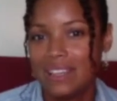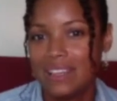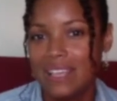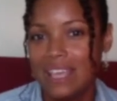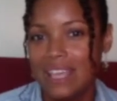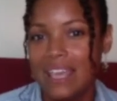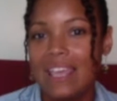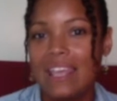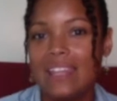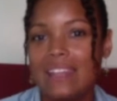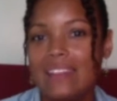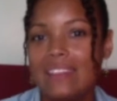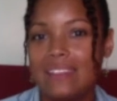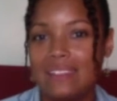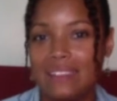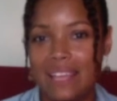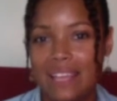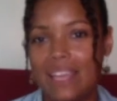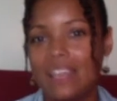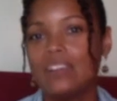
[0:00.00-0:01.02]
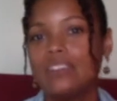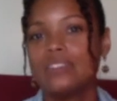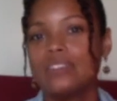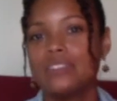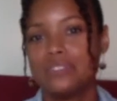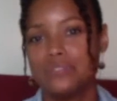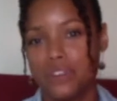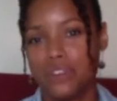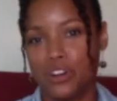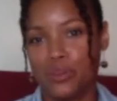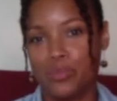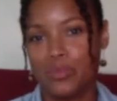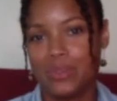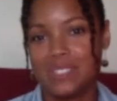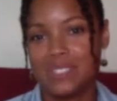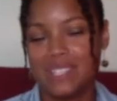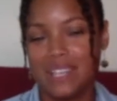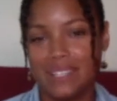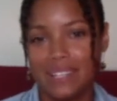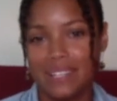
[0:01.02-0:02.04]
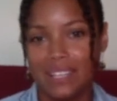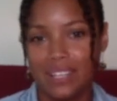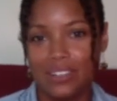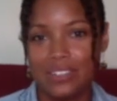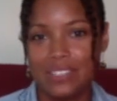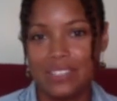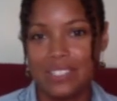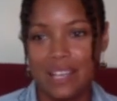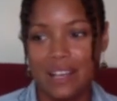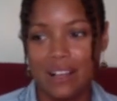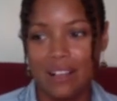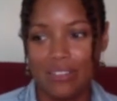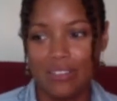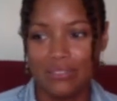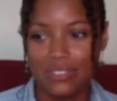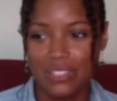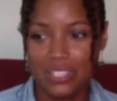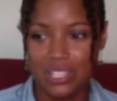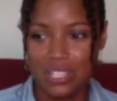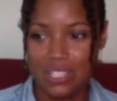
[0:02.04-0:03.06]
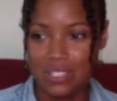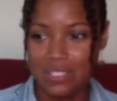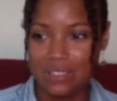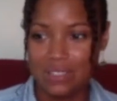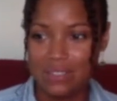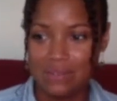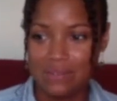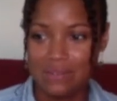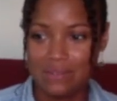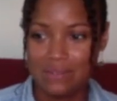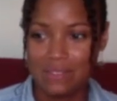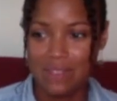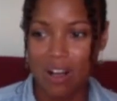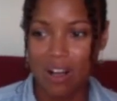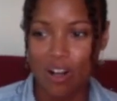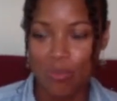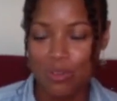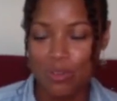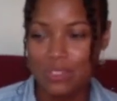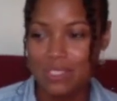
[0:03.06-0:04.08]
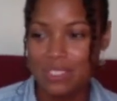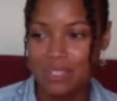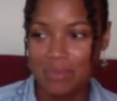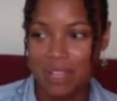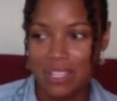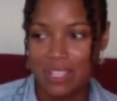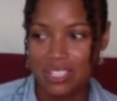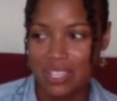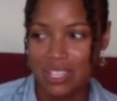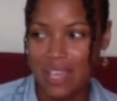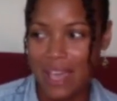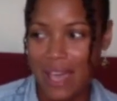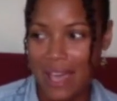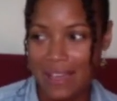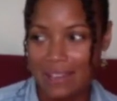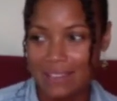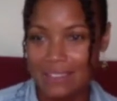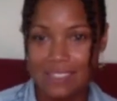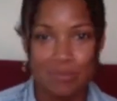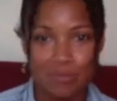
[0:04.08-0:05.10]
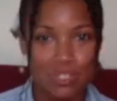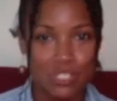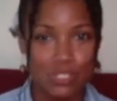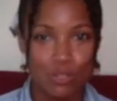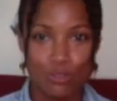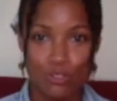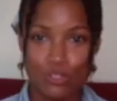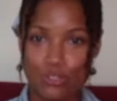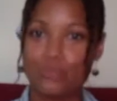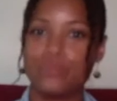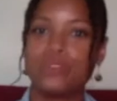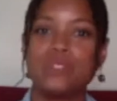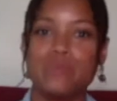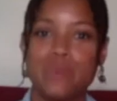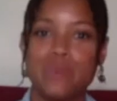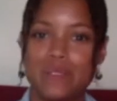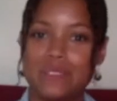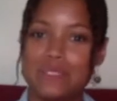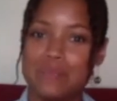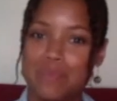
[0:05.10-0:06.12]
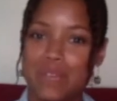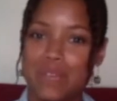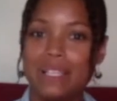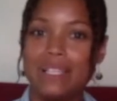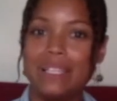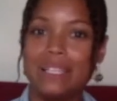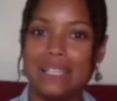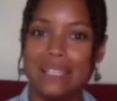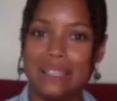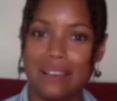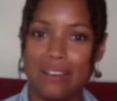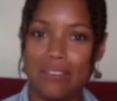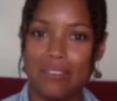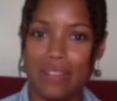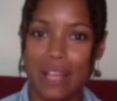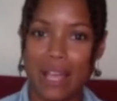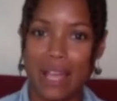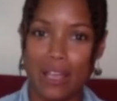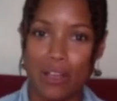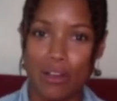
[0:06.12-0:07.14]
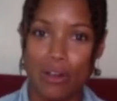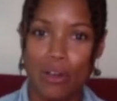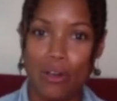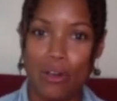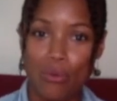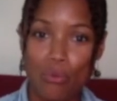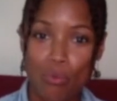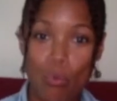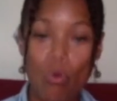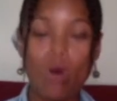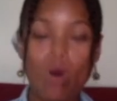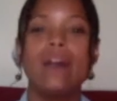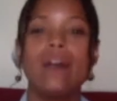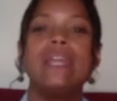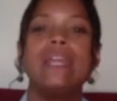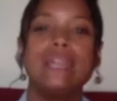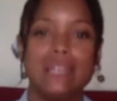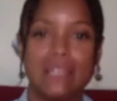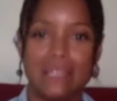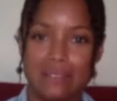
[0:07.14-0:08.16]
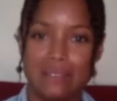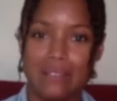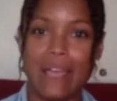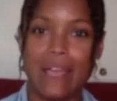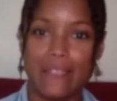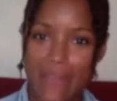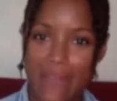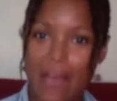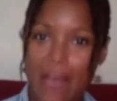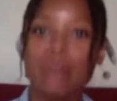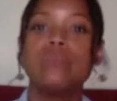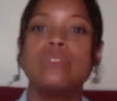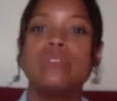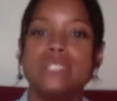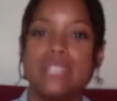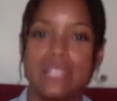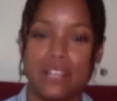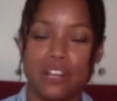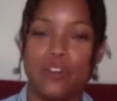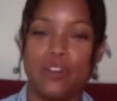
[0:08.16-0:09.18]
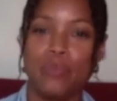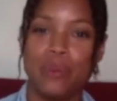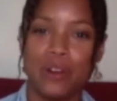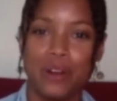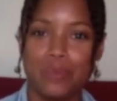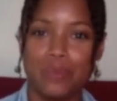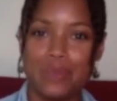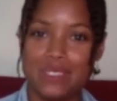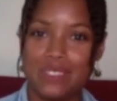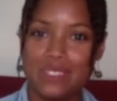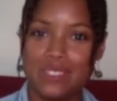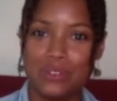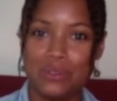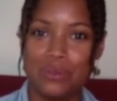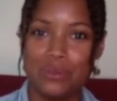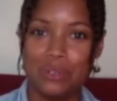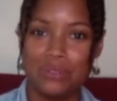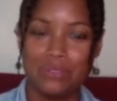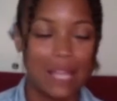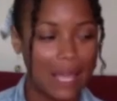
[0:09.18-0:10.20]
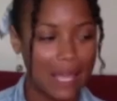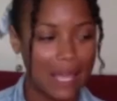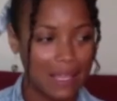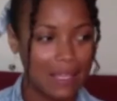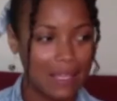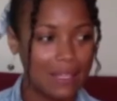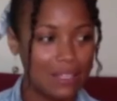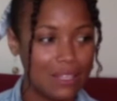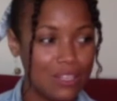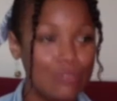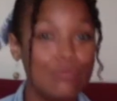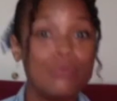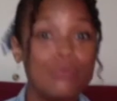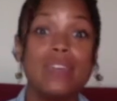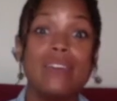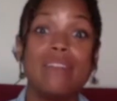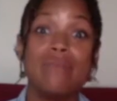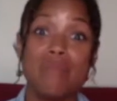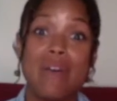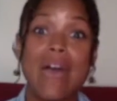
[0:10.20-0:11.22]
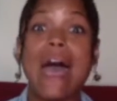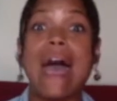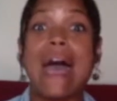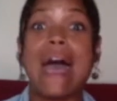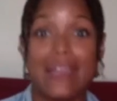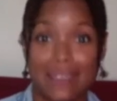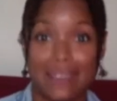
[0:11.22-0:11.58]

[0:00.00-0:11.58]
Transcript: In the layers of her protecting herself, she almost seemed like she had some social responsibility of like wanting, like that was in her purpose too, of like, you give back.